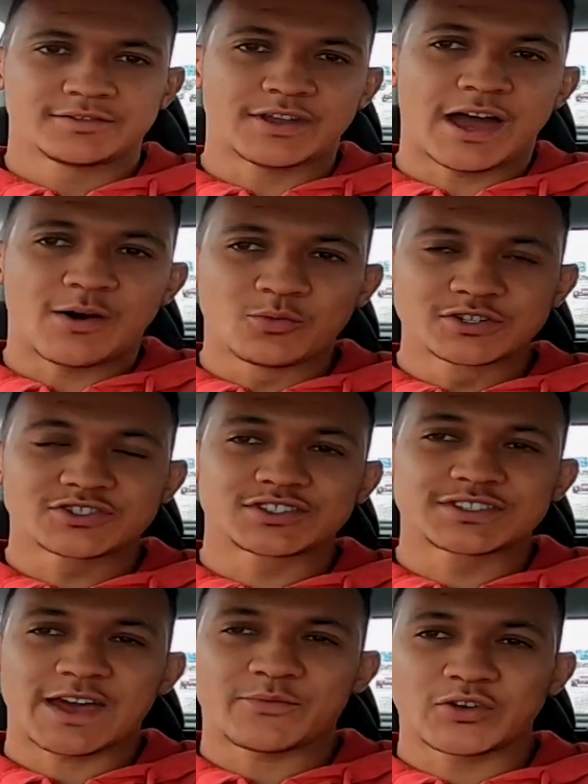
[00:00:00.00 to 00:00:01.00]
Now I was
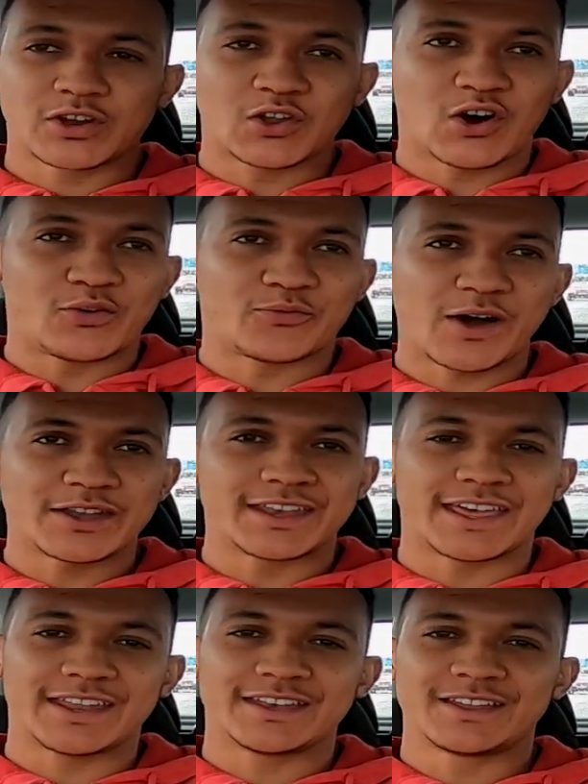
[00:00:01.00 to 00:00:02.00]
just having a lot of fun
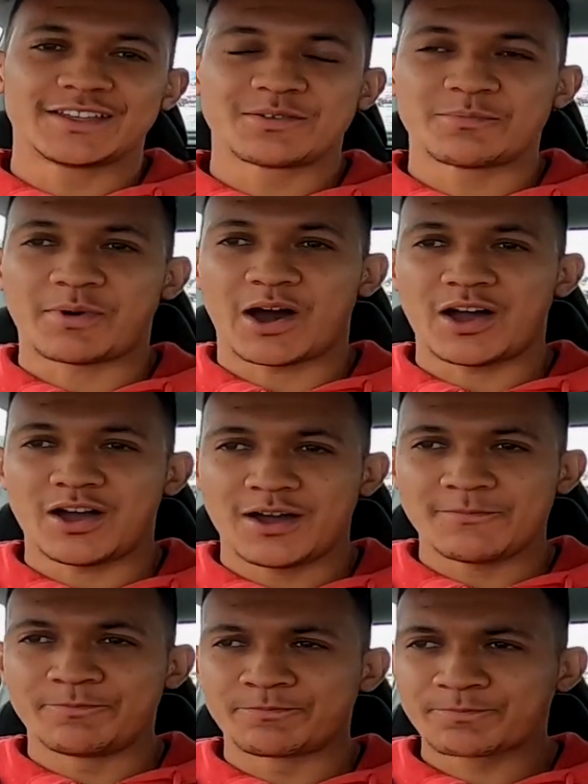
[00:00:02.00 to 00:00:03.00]
then, but